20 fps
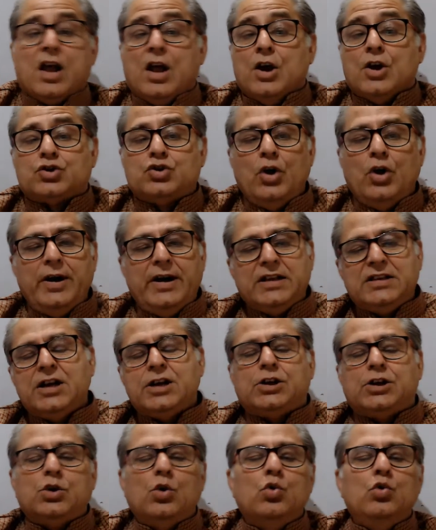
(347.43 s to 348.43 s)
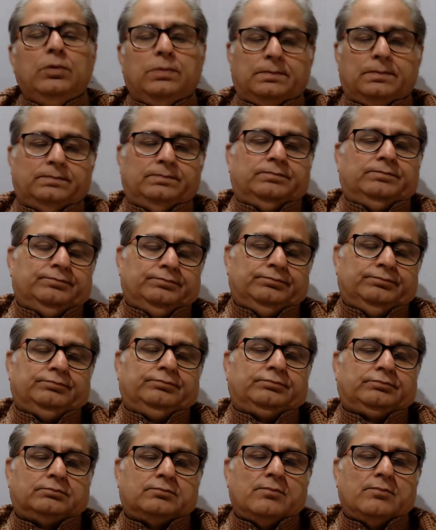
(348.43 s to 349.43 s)
So it is a tool.
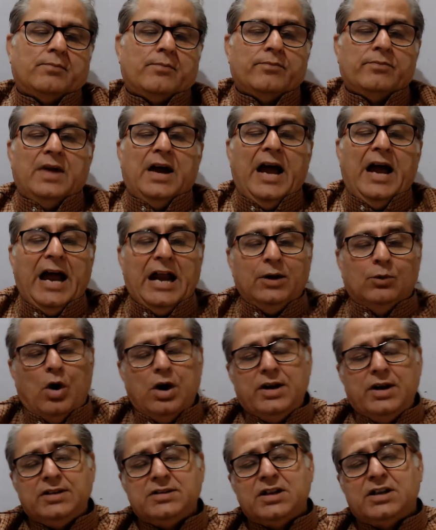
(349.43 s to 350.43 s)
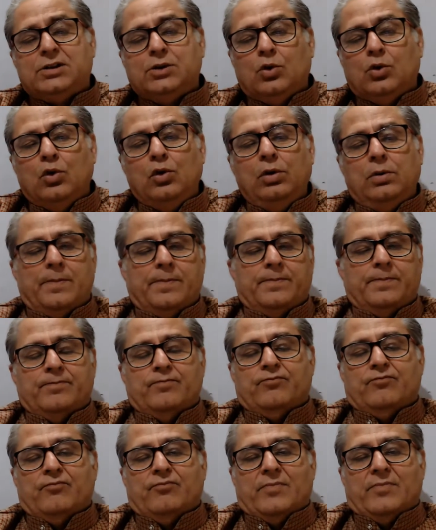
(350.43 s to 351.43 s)
And what is a tool?
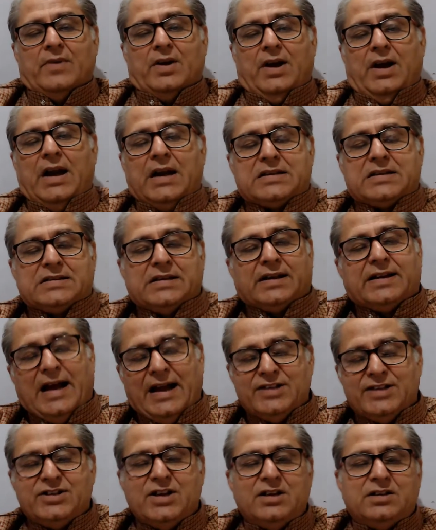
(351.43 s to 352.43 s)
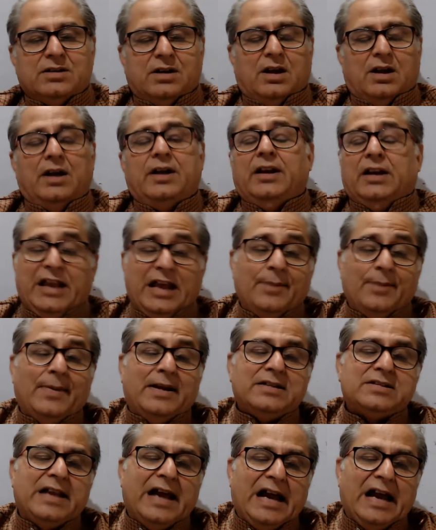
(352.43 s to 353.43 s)
It's a gadget in
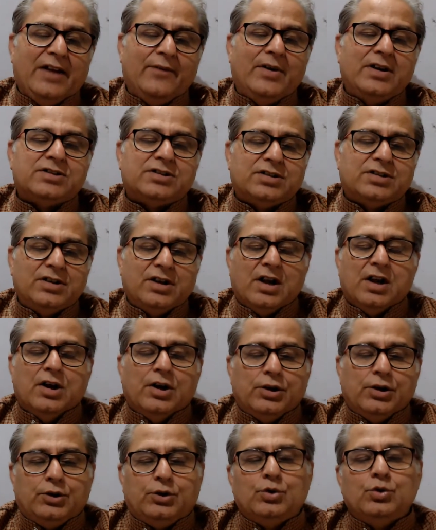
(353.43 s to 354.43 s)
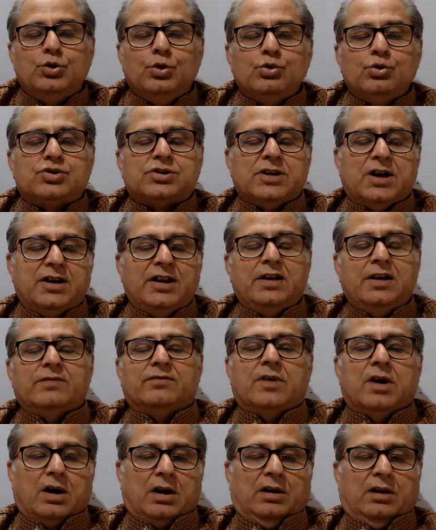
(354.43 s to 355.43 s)
layman's language to do certain
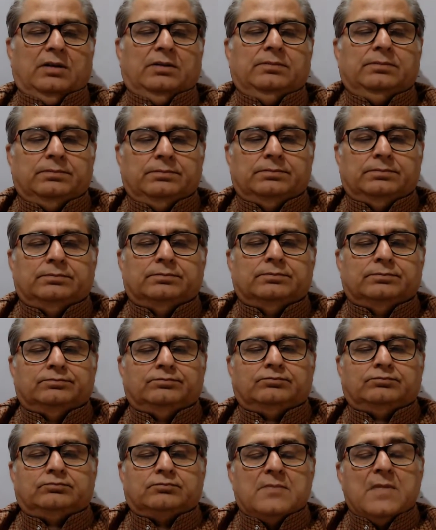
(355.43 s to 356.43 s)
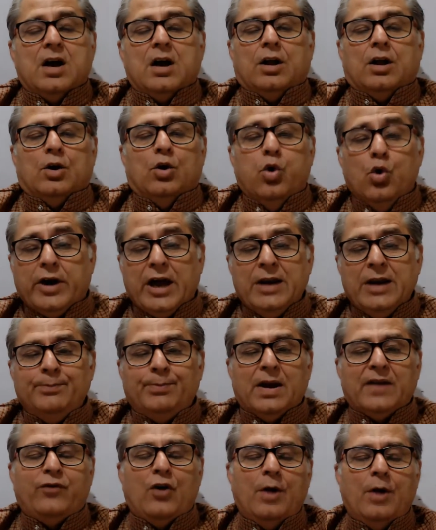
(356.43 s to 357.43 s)
work. Who can
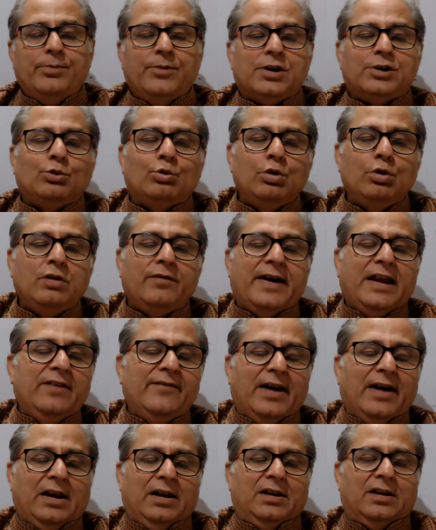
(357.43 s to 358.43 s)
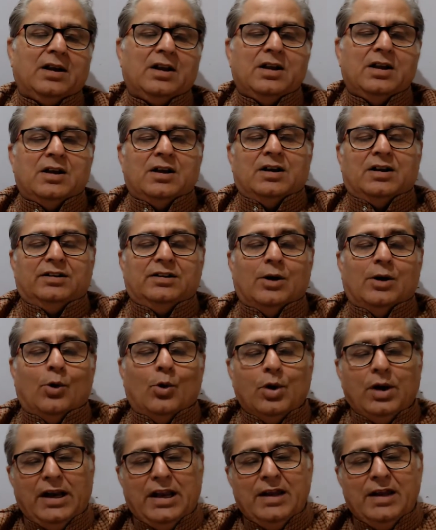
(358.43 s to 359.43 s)
perform the tool very well? The
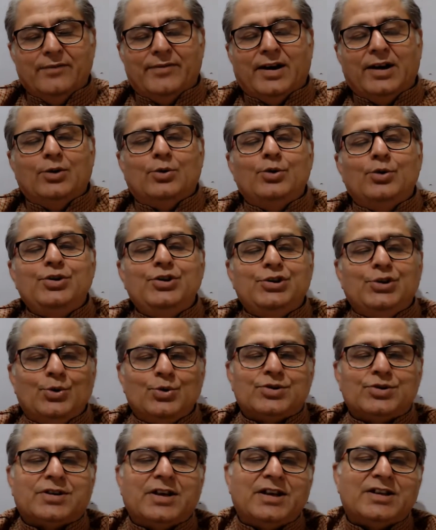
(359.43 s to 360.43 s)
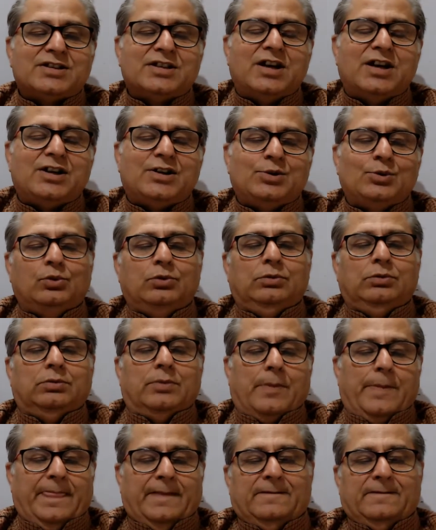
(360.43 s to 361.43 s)
only one who uses the tool.
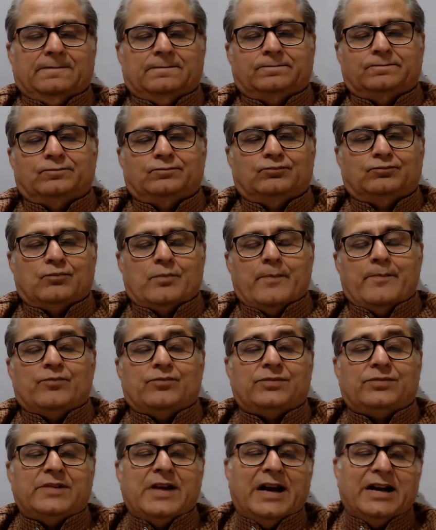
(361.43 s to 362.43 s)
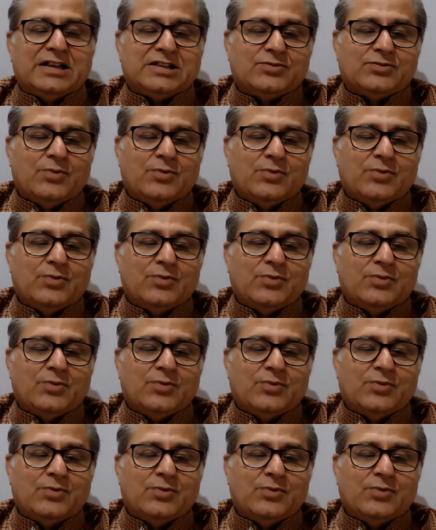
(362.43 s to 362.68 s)
That is